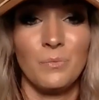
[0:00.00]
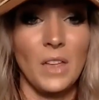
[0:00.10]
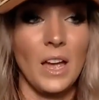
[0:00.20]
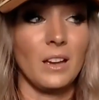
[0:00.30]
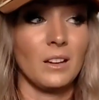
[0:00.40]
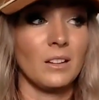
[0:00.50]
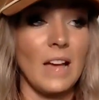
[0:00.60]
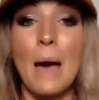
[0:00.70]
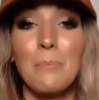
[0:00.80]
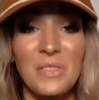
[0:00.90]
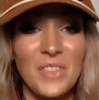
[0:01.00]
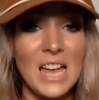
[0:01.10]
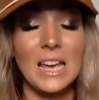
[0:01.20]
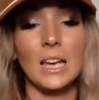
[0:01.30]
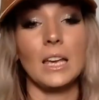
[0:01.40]
like
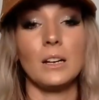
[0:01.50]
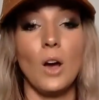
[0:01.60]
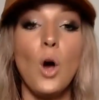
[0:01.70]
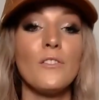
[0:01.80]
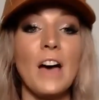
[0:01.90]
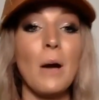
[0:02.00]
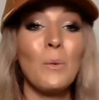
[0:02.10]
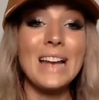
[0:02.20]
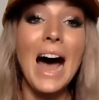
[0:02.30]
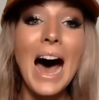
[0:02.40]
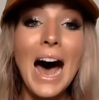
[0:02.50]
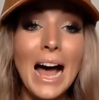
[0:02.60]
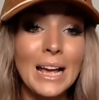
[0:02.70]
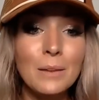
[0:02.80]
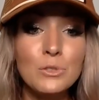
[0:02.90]
apathetic and all of that when
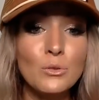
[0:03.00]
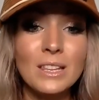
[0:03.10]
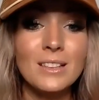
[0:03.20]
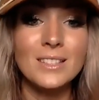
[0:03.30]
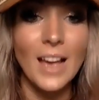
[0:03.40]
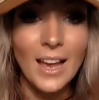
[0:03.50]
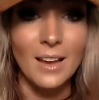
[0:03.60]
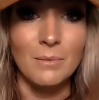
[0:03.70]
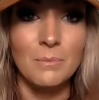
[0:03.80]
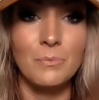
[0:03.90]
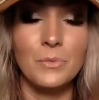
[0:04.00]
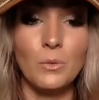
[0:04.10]
I am doing the same,